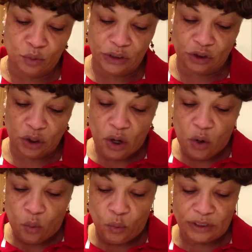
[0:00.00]
which
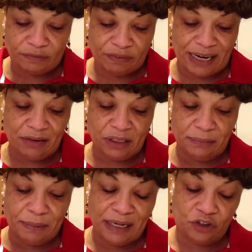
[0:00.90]
was
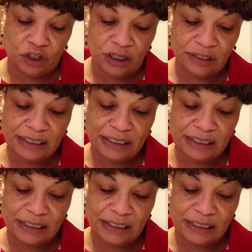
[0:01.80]
founded by G.